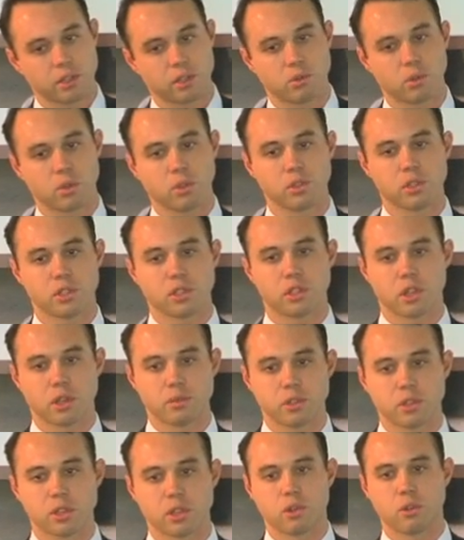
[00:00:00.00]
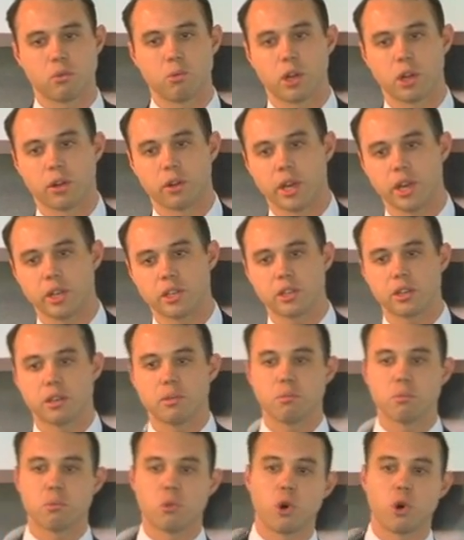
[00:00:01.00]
the rules in terms of skilled migration,